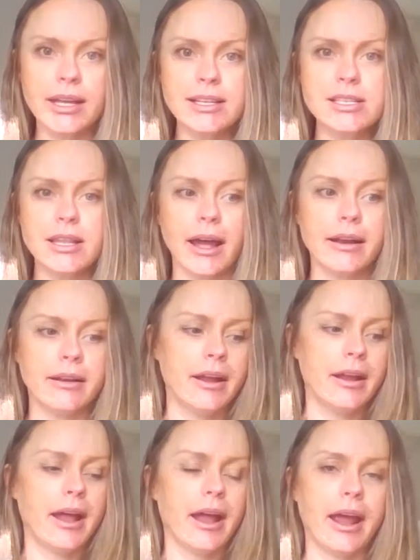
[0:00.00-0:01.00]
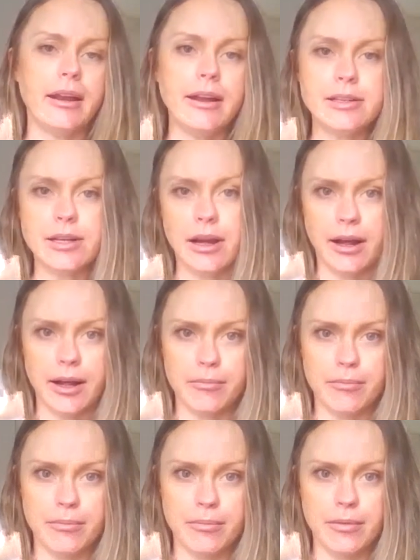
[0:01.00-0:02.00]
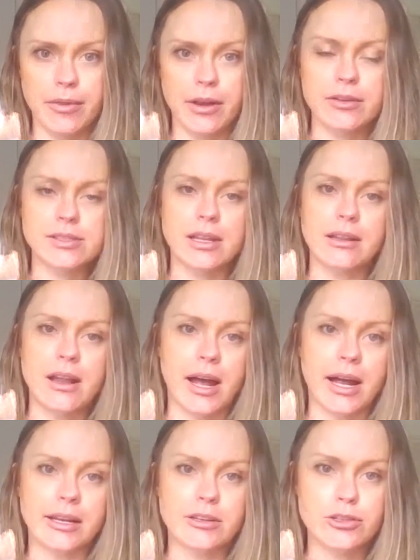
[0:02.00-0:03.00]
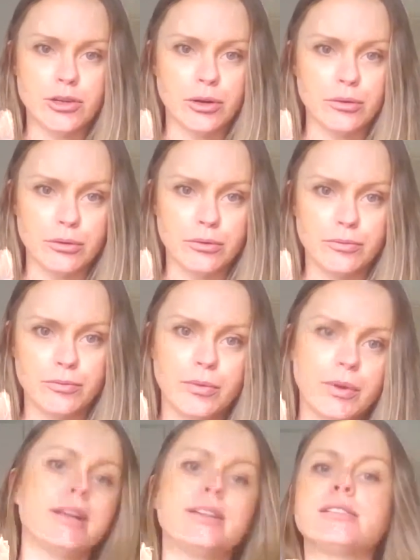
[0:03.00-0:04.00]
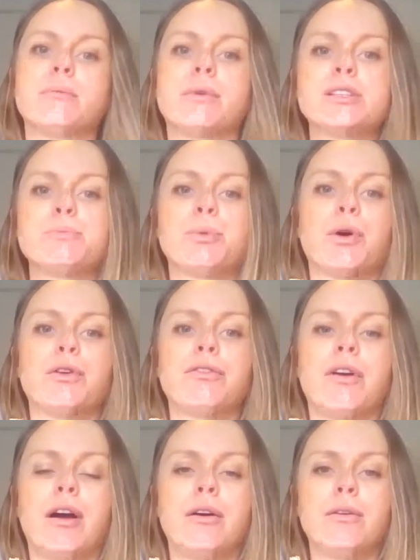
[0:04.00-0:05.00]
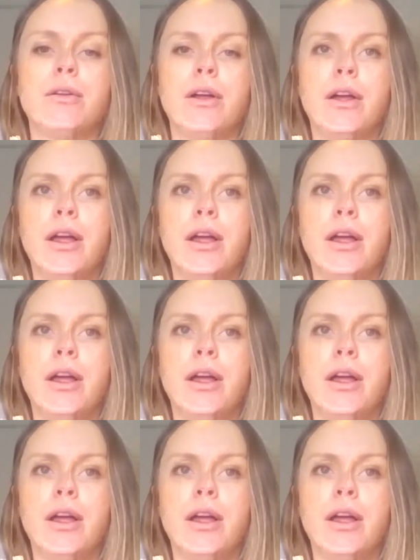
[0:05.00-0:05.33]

is that anytime there is a line two in someone's profile,